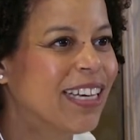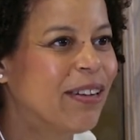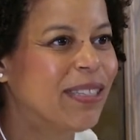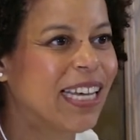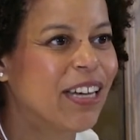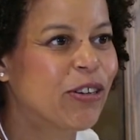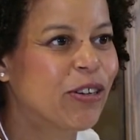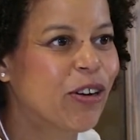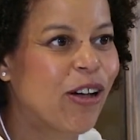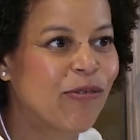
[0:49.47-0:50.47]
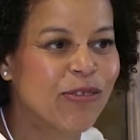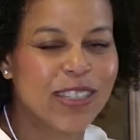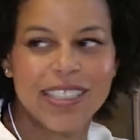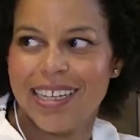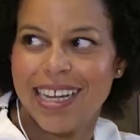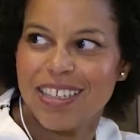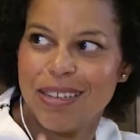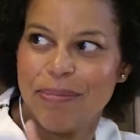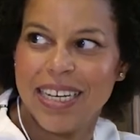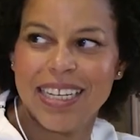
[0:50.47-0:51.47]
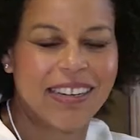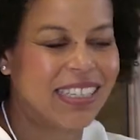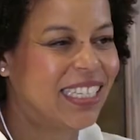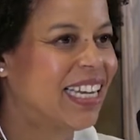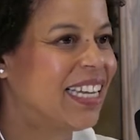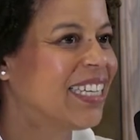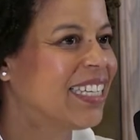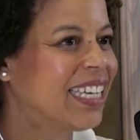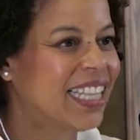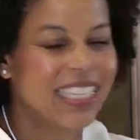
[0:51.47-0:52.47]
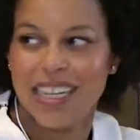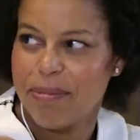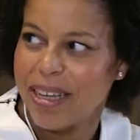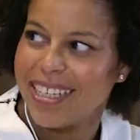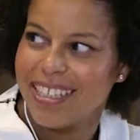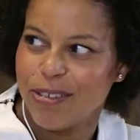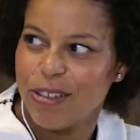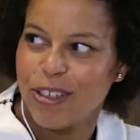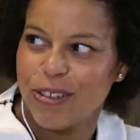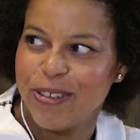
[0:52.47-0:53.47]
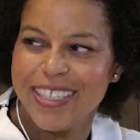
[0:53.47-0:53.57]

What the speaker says: and I was at her conference, and I actually met Karen Day at that time, and you too.